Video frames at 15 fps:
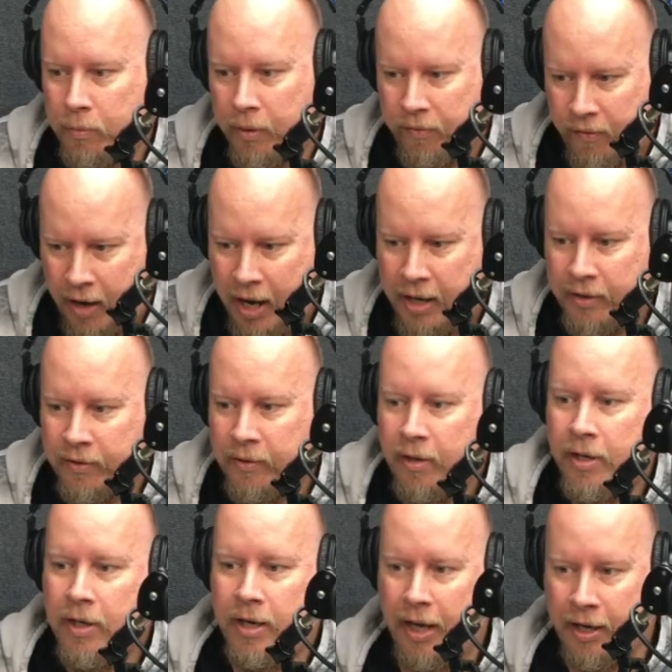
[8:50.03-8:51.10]
with friends
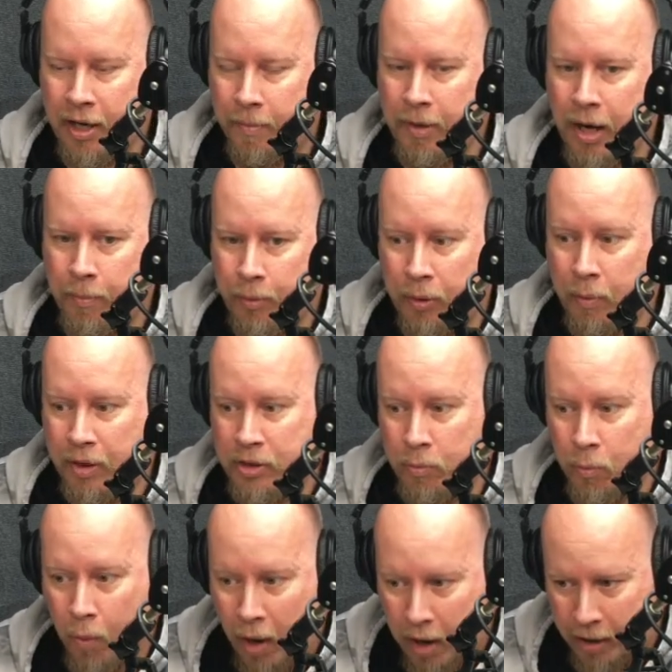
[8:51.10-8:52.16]
and coming up with what you
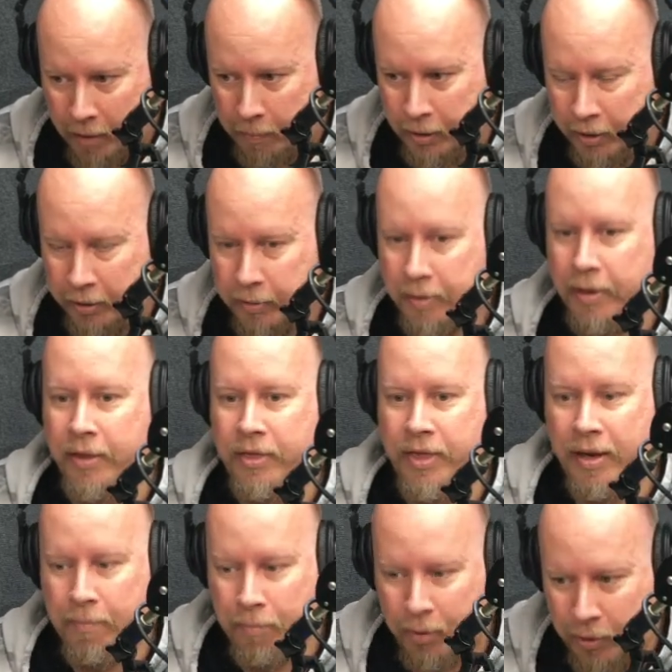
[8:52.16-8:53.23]
want to brew,
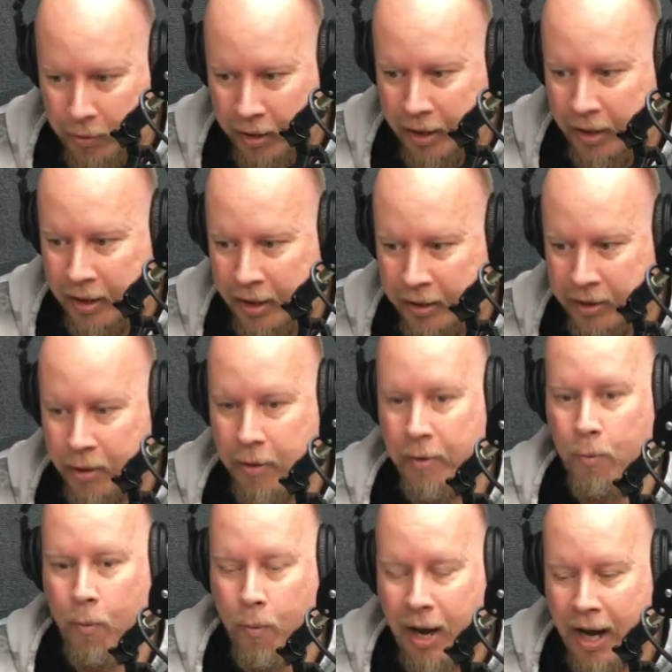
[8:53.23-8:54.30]
then brewing it and
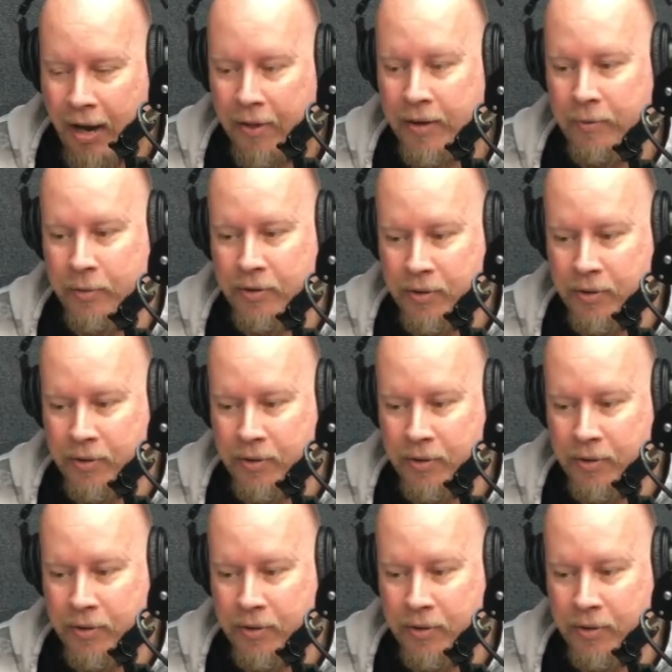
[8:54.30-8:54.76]
going, "Wow, that was